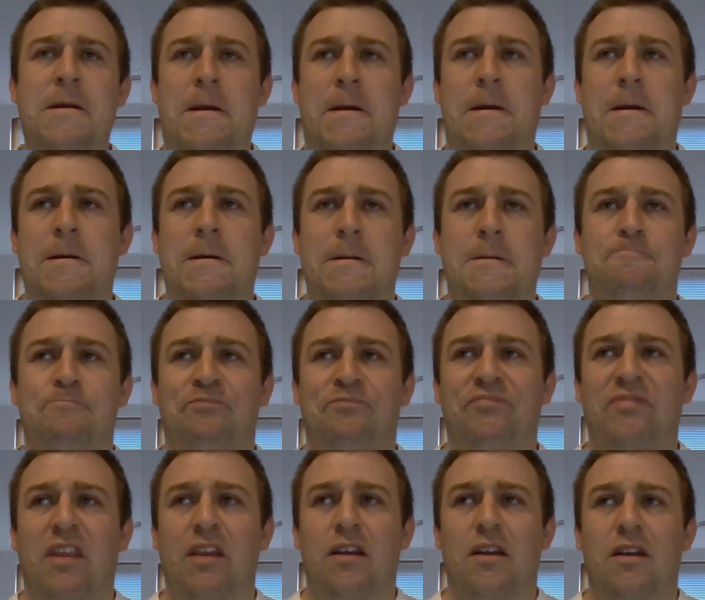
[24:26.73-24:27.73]

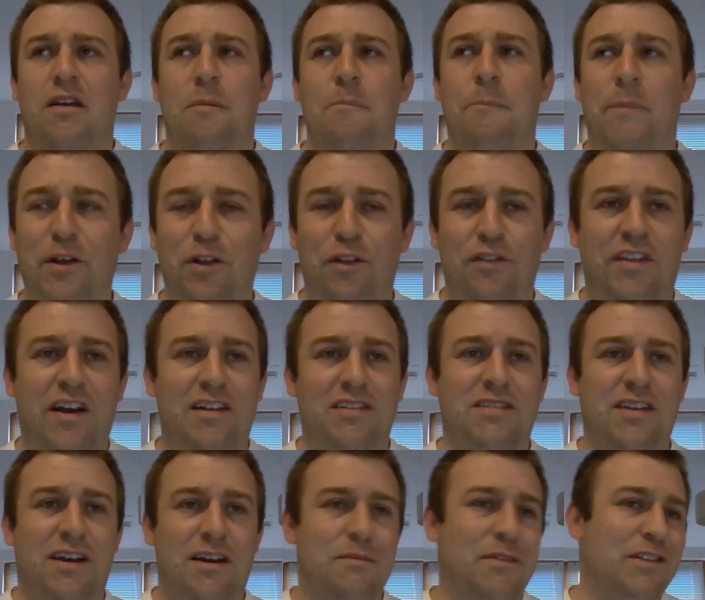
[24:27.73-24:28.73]
Build that
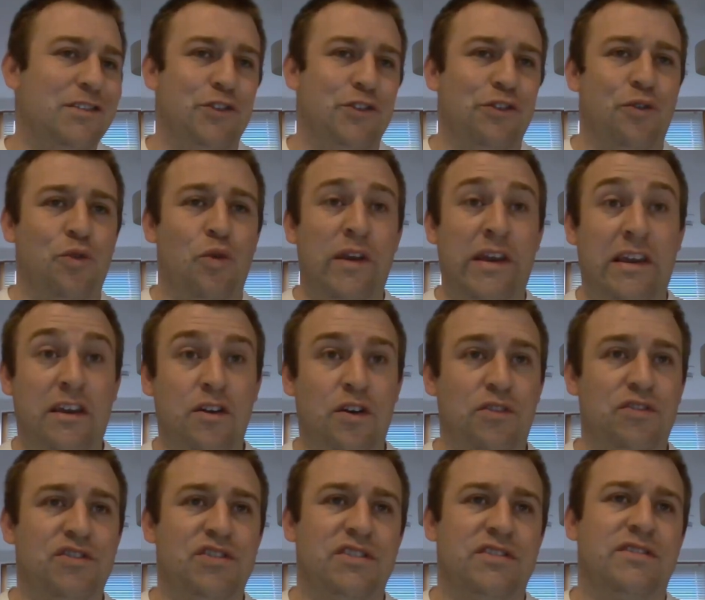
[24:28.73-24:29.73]
time into your week
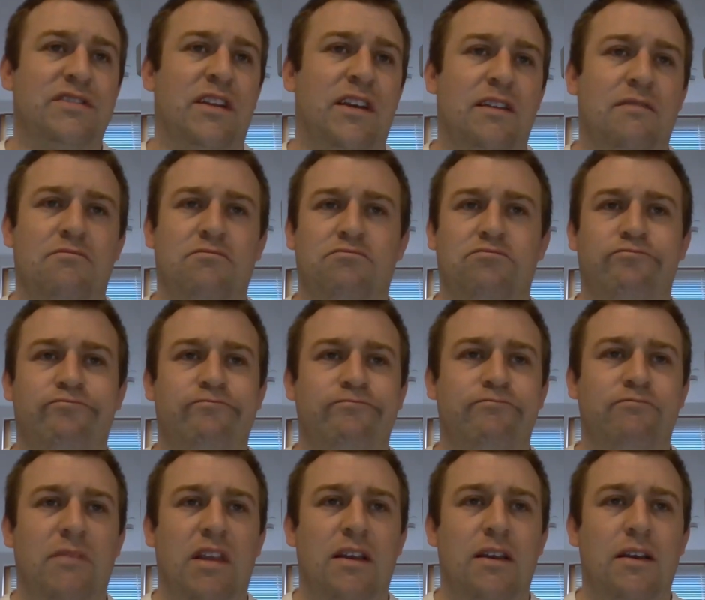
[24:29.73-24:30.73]
consciously
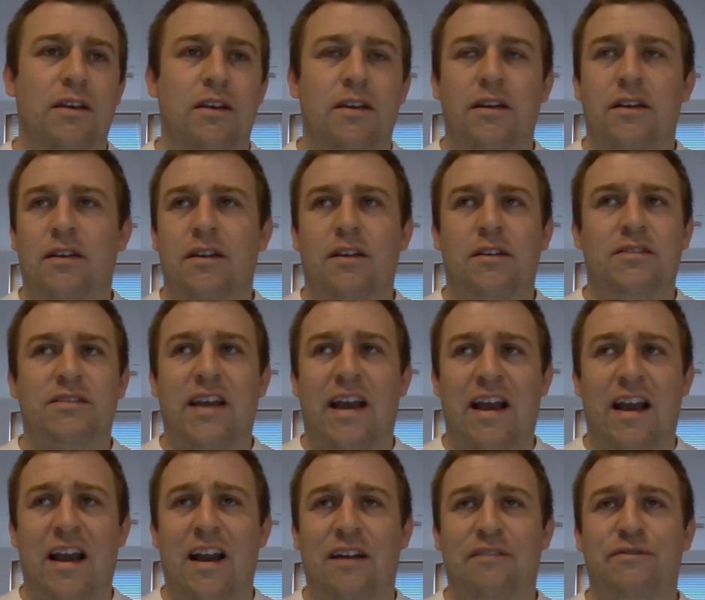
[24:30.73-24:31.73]

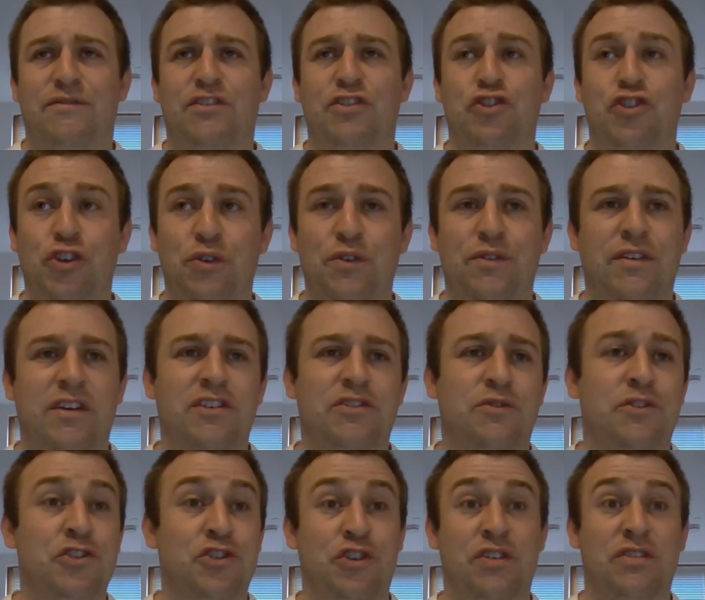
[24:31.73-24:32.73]
to do things
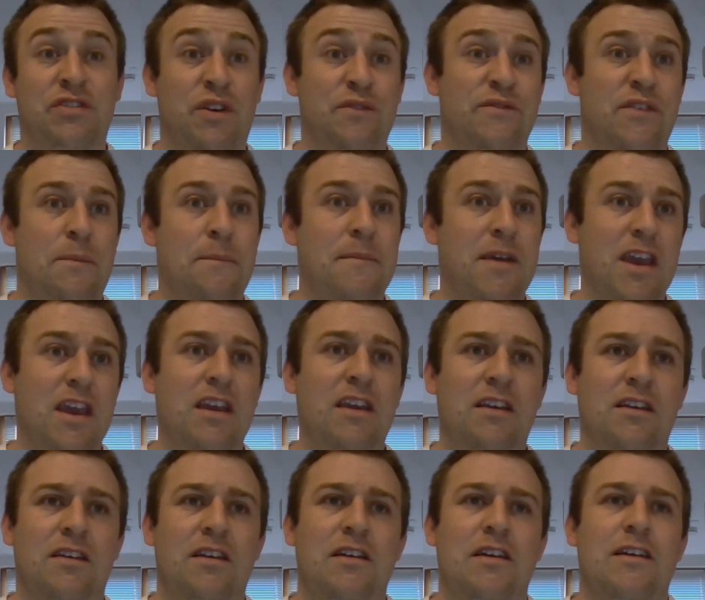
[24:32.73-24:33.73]
you enjoy. So for
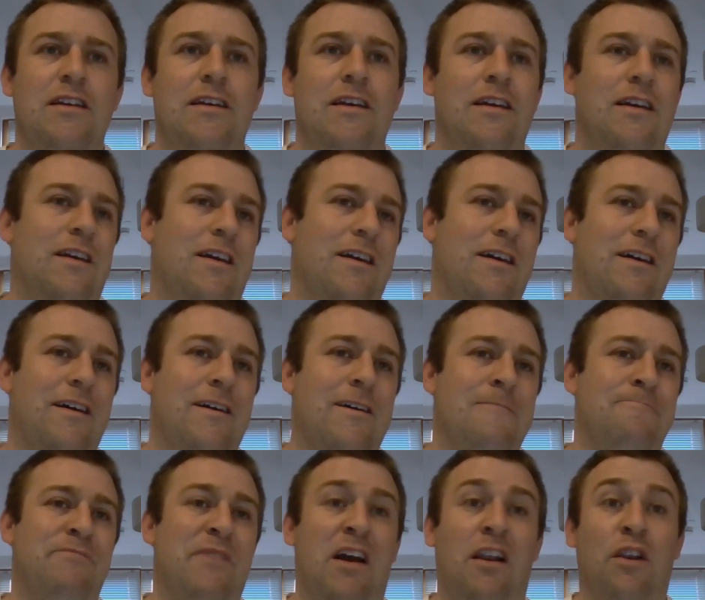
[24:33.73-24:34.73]
me,
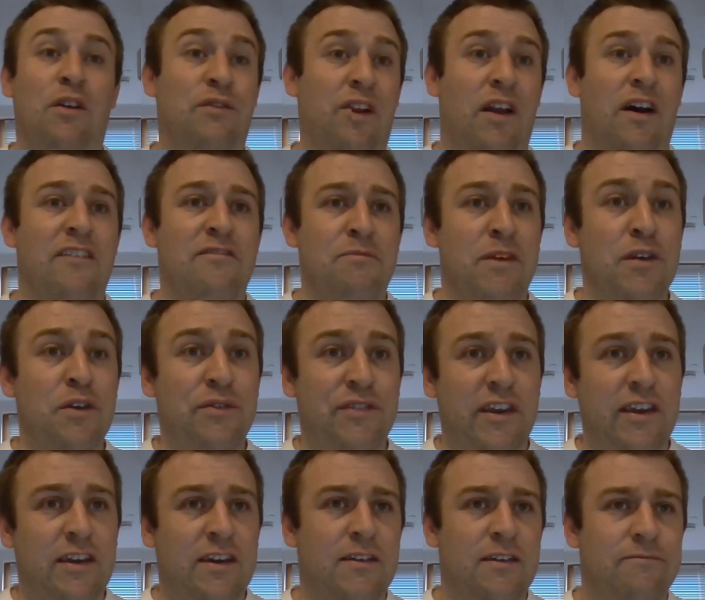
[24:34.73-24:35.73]
I love live
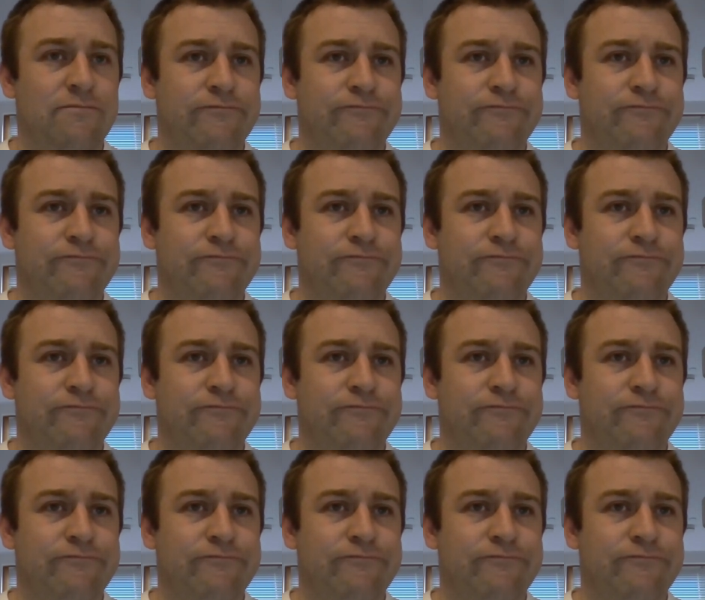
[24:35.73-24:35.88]
music.